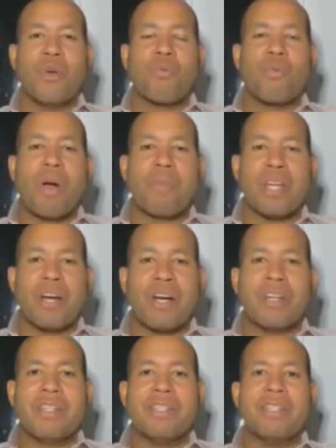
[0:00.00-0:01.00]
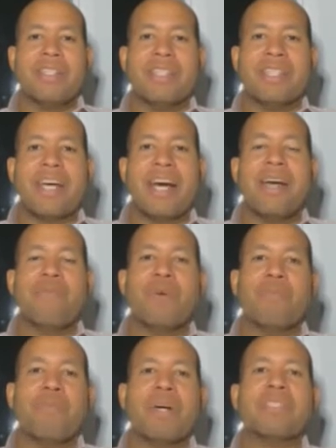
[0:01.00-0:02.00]
Ramadan is a time
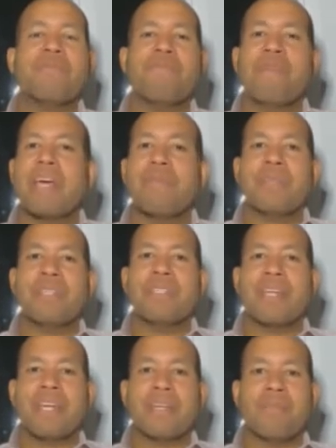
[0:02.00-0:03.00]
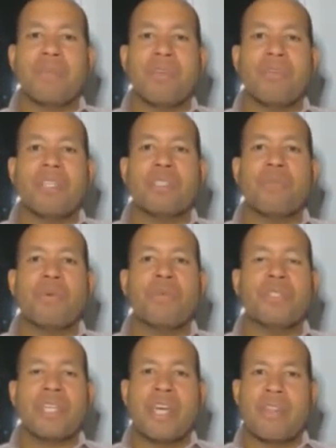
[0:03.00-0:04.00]
when Muslim families and communities
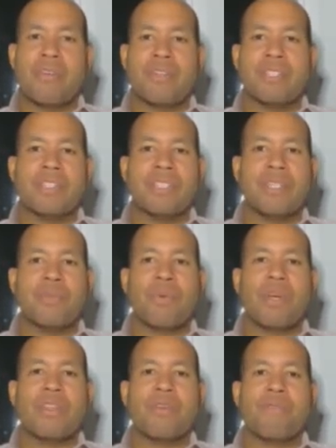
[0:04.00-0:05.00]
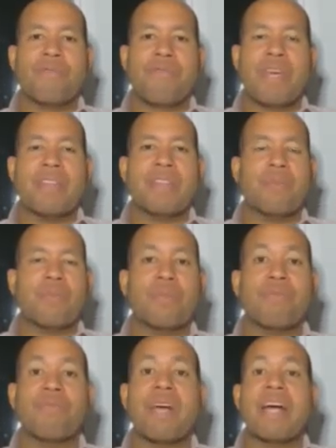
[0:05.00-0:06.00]
pull together and celebrate their faith in a
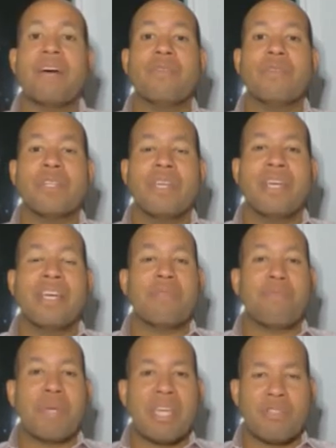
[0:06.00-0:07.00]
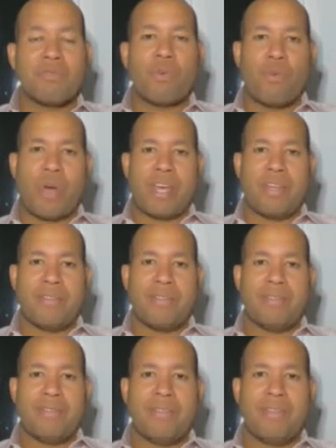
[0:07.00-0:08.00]
profound and peaceful way.
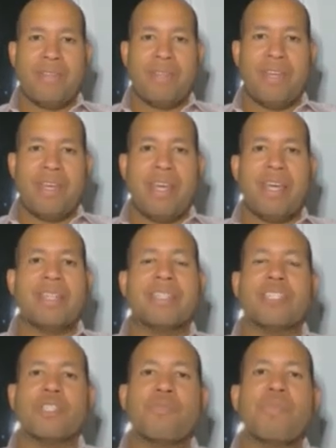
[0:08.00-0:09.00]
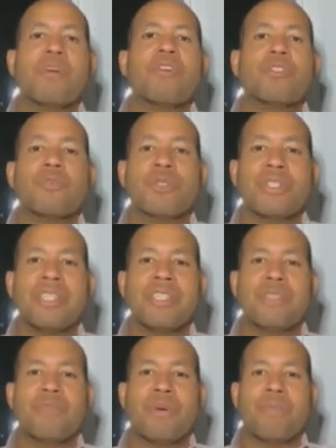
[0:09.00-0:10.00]
It is a spiritual
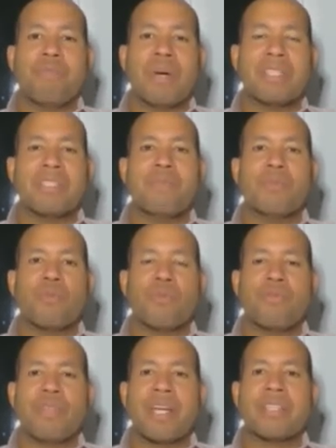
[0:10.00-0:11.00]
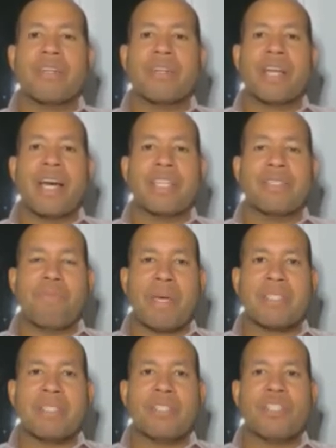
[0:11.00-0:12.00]
season when Muslims reflect on God's
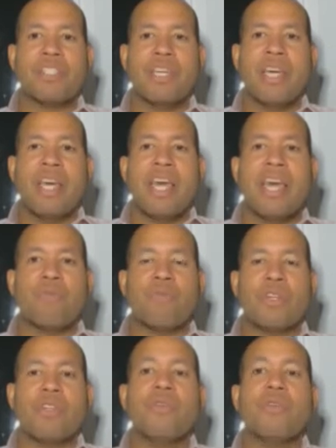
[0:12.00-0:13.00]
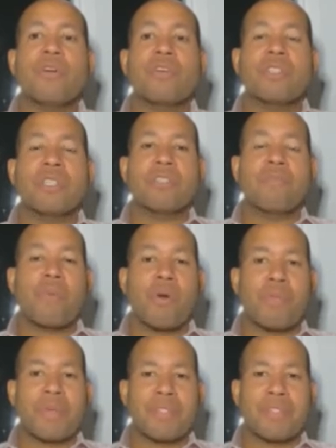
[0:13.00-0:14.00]
message and renew their sense of
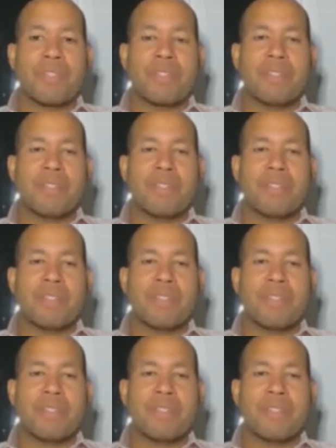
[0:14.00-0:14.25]
purpose.